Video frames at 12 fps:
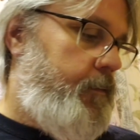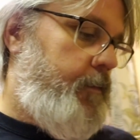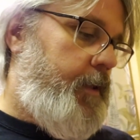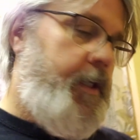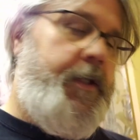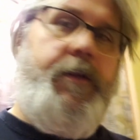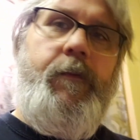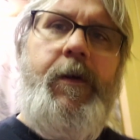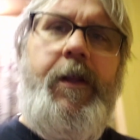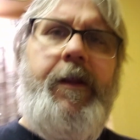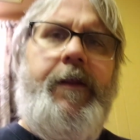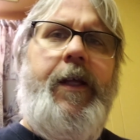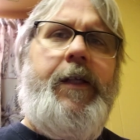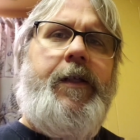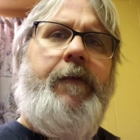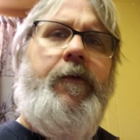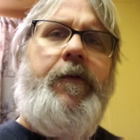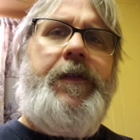Okay, so one of the things
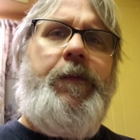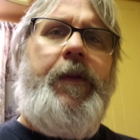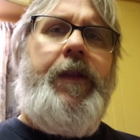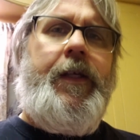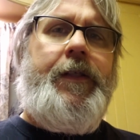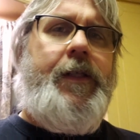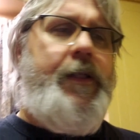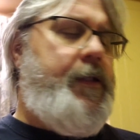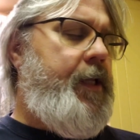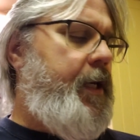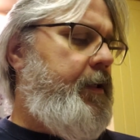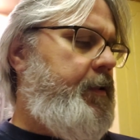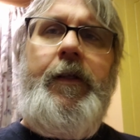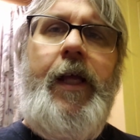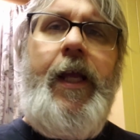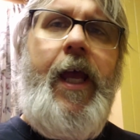I've noticed with this is that they